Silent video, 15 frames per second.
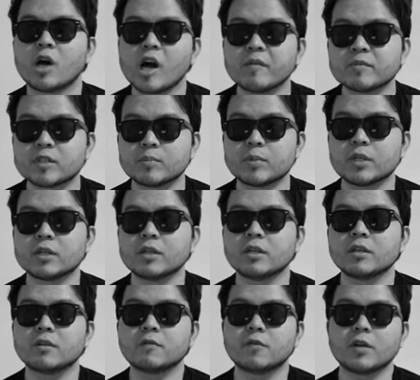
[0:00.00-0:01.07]

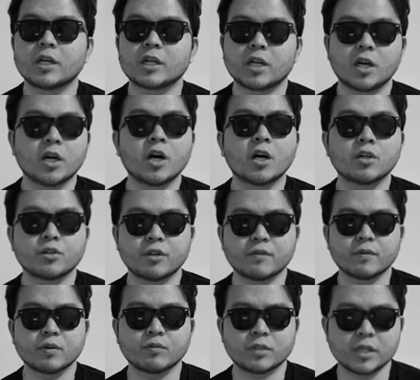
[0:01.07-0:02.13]
comfortably for like one hundred of
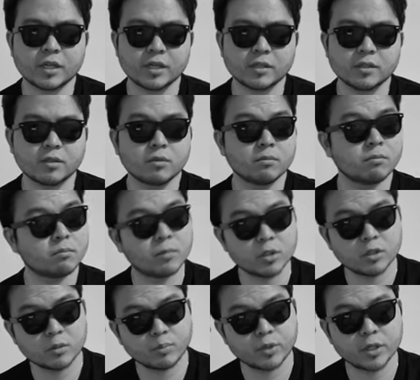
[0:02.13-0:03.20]
those days,
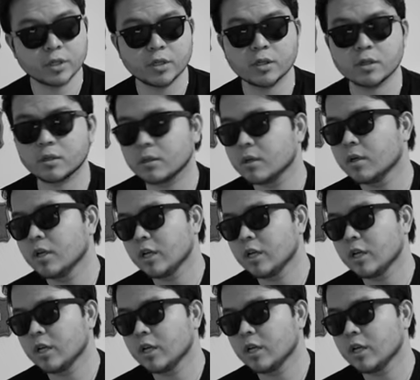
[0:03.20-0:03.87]
which is pretty good.